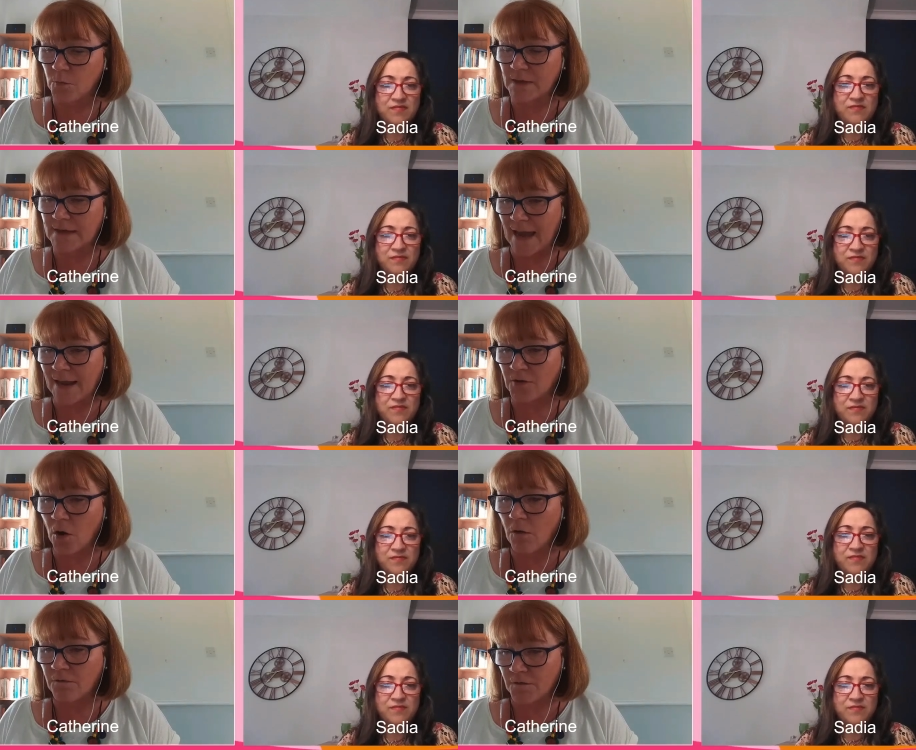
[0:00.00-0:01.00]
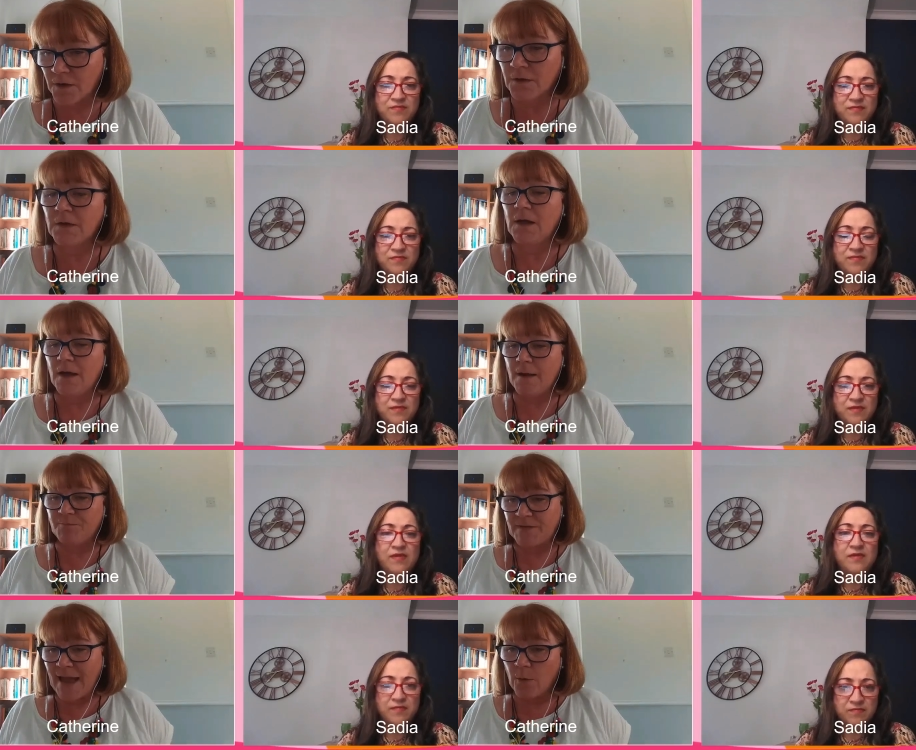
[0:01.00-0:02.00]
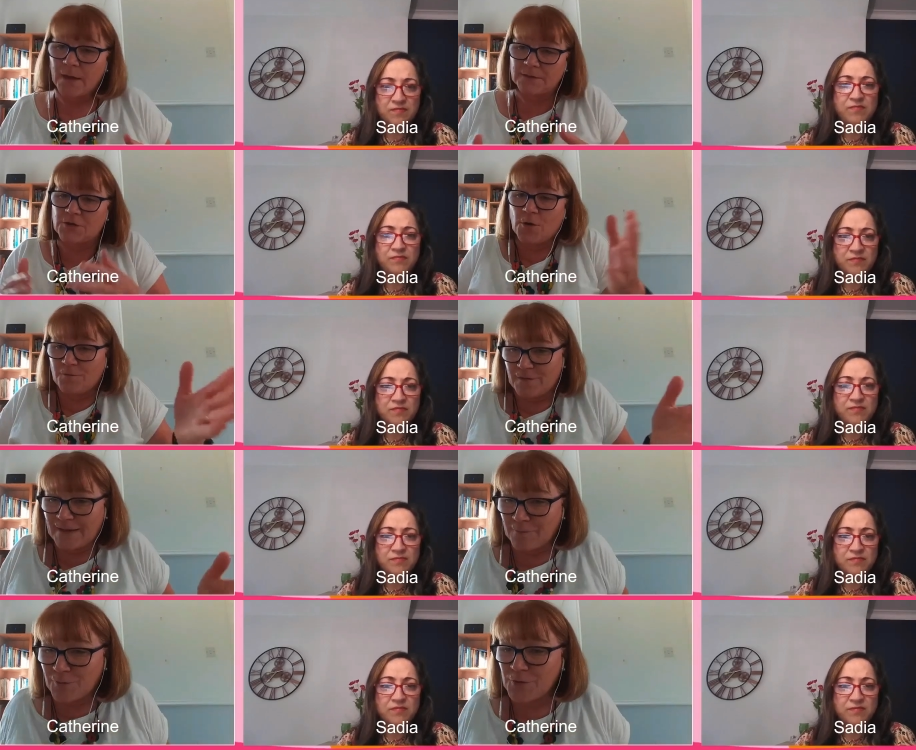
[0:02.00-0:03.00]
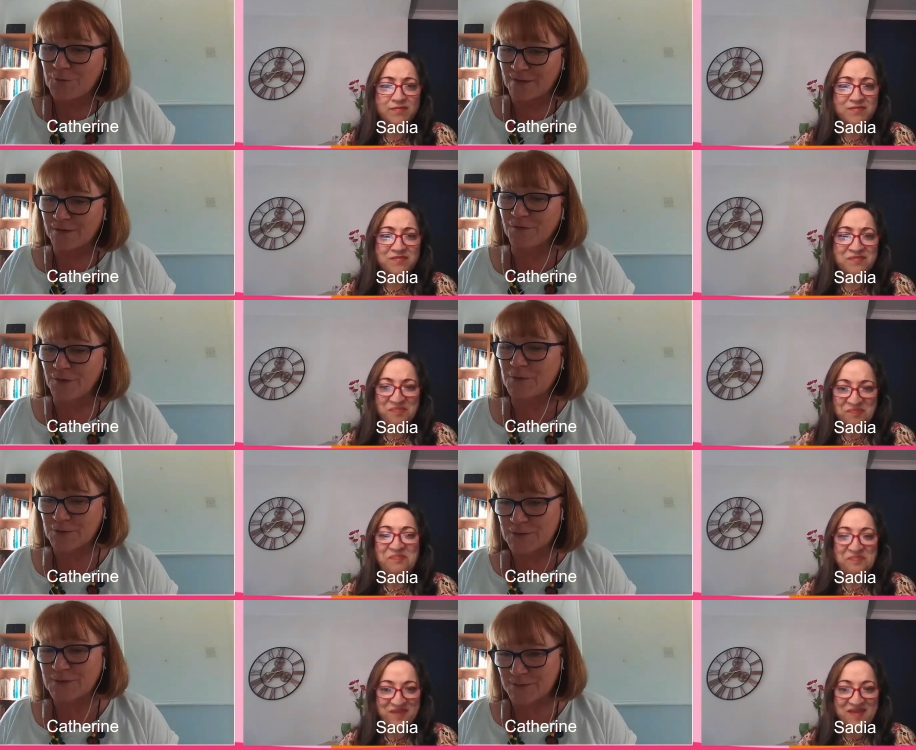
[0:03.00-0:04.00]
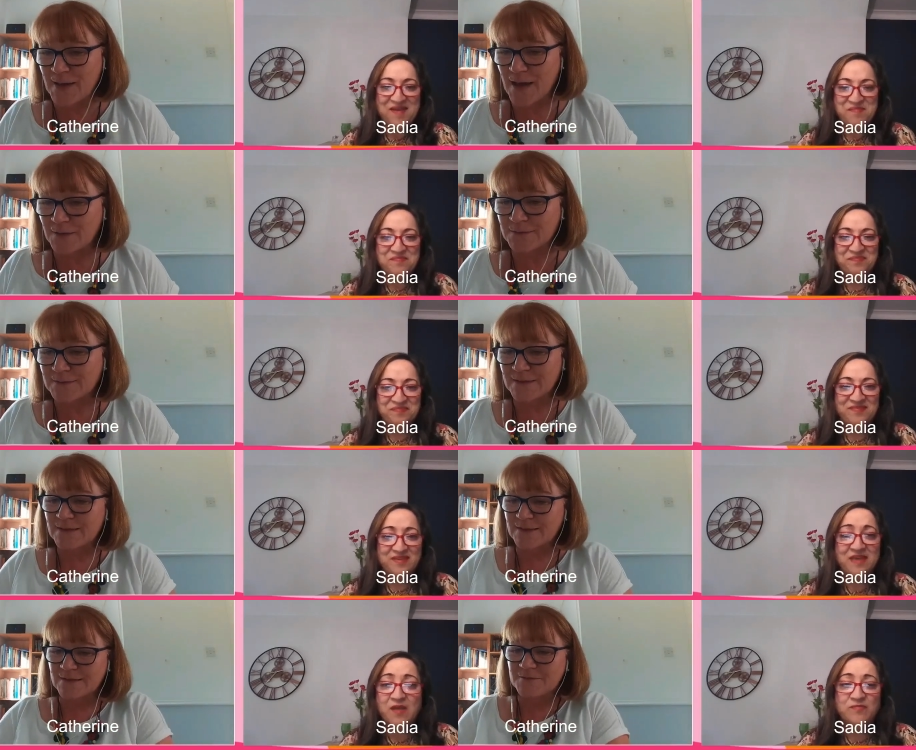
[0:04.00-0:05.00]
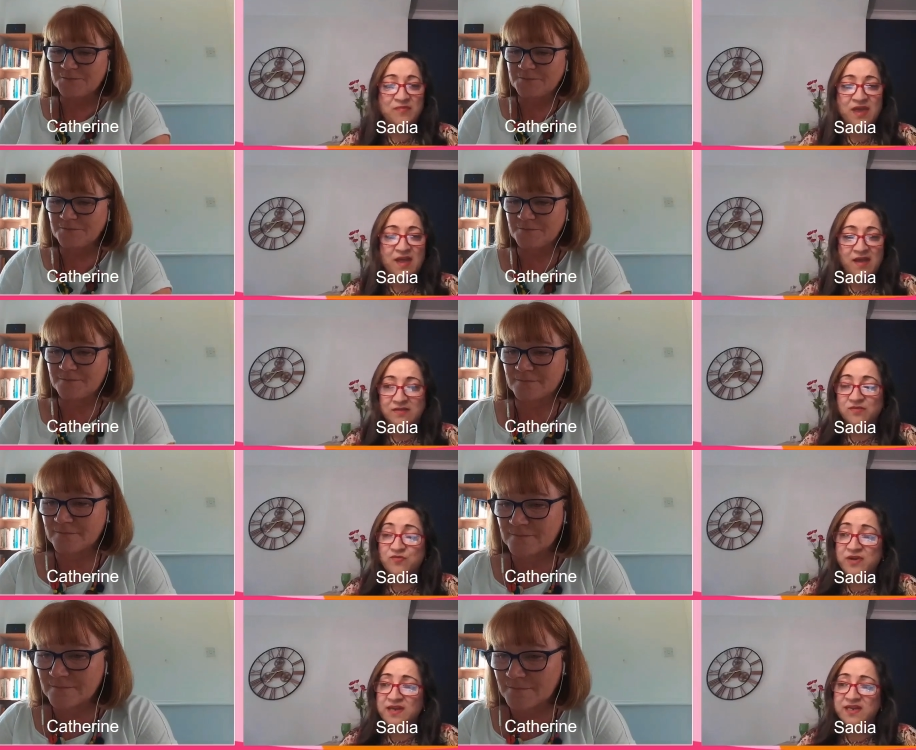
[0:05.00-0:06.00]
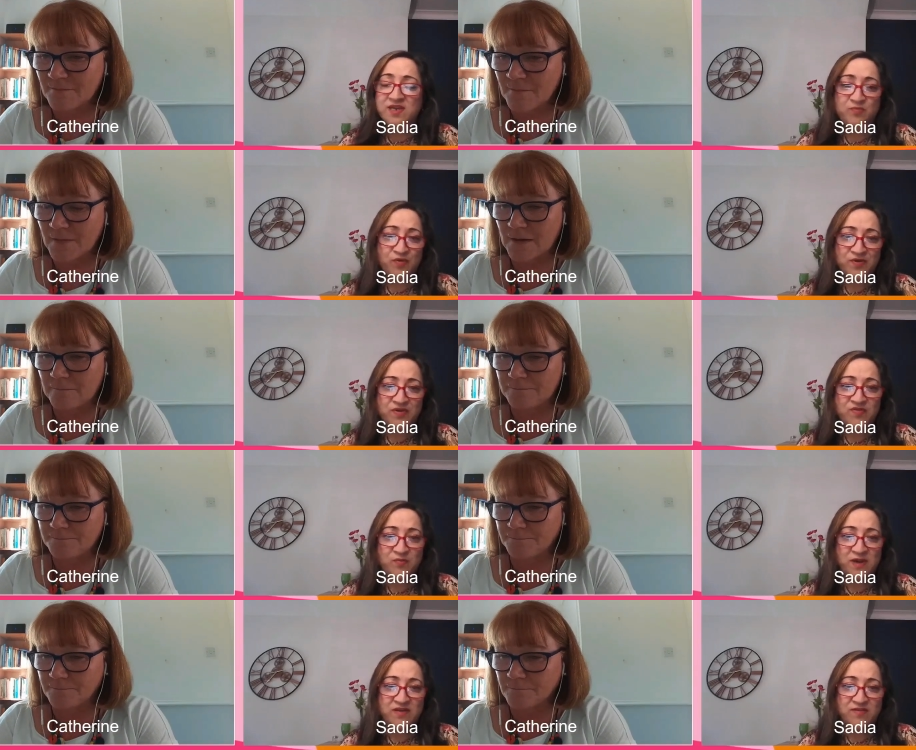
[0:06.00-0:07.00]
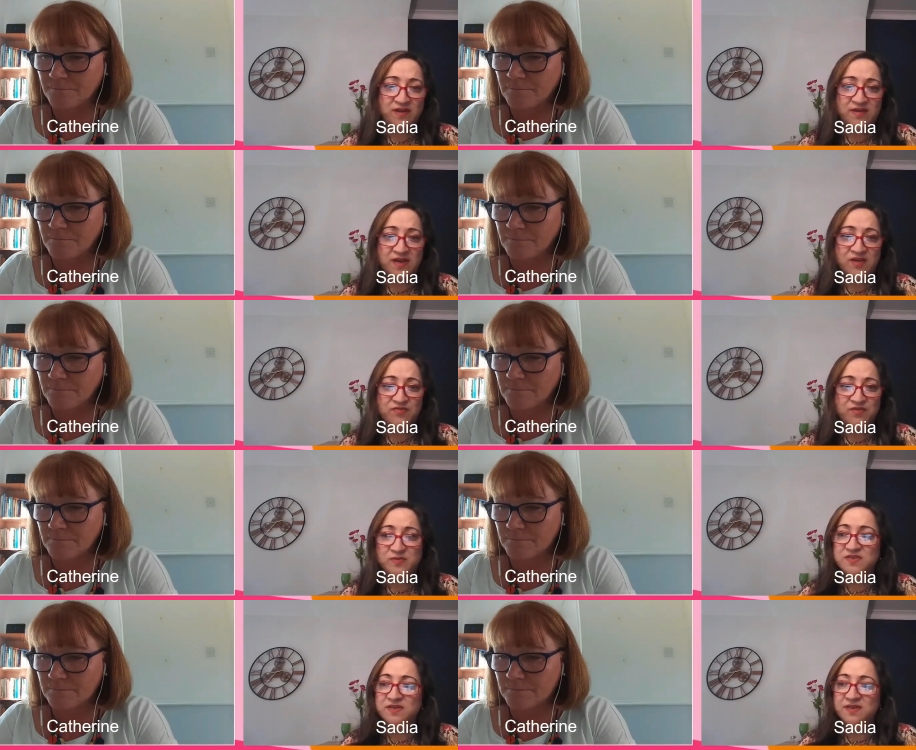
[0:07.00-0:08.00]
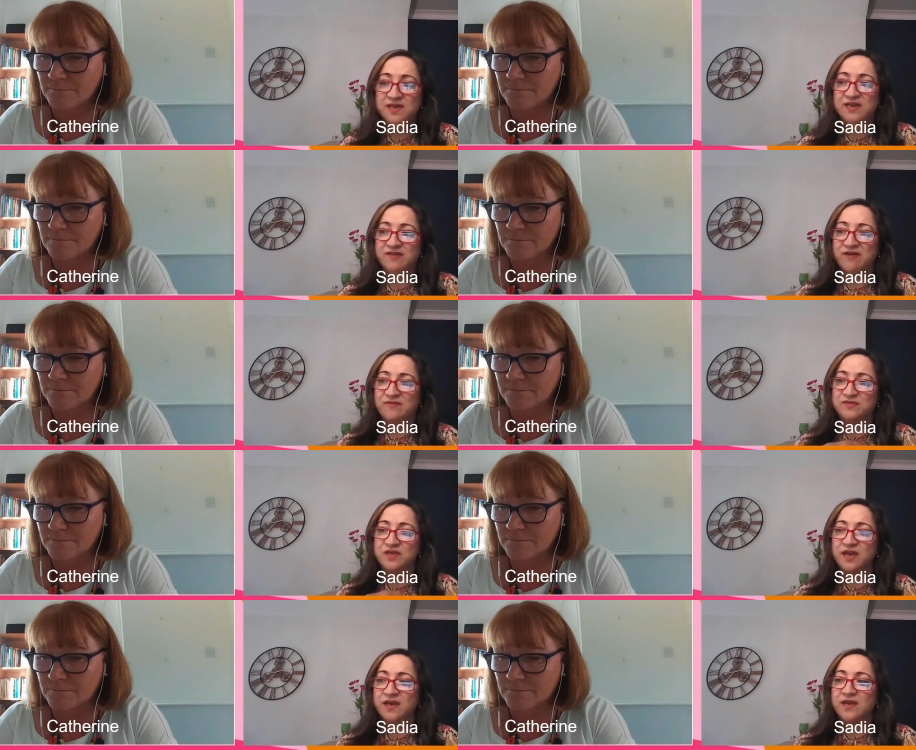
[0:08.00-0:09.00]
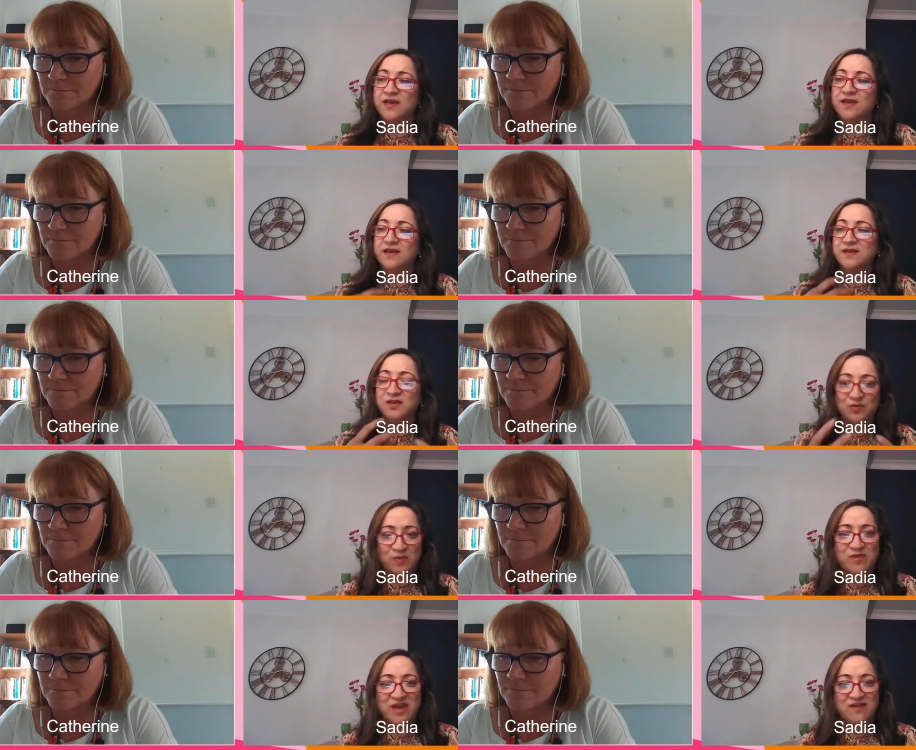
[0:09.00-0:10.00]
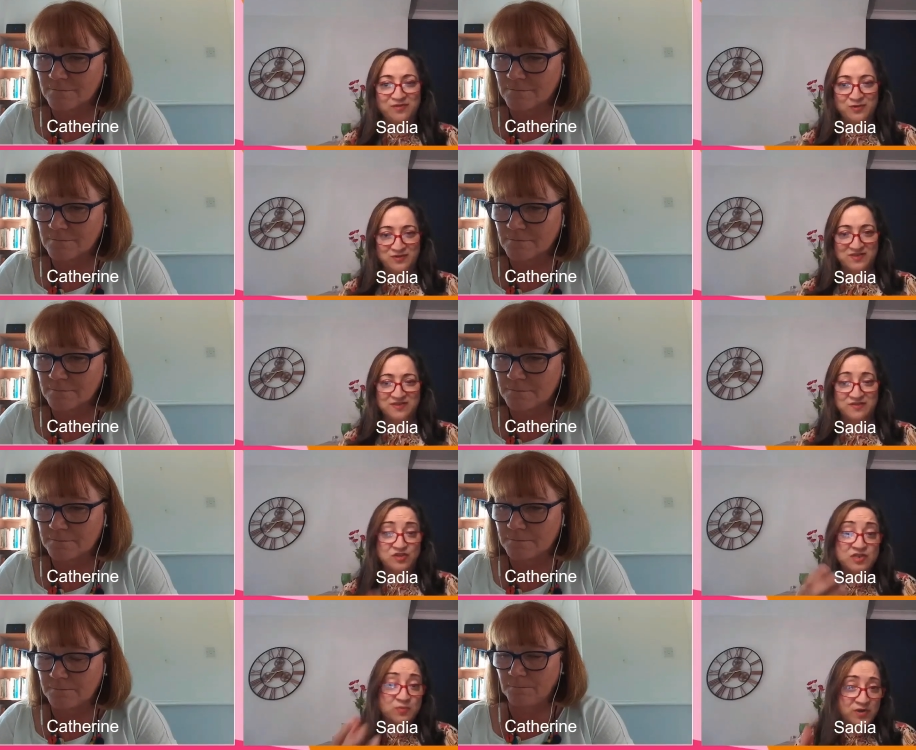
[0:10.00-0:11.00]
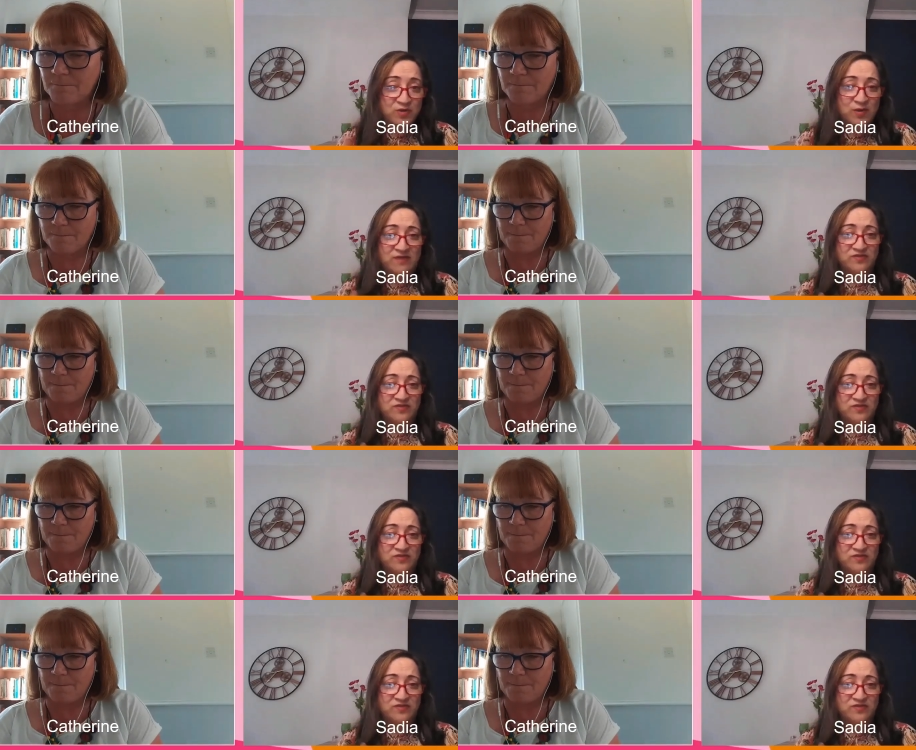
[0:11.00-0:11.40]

Speaker 1: that we can offer um, now and hopefully improved in the future as well.
Speaker 2: And a really key point you've made there, Catherine, particularly around you know, when we have those discussions, when you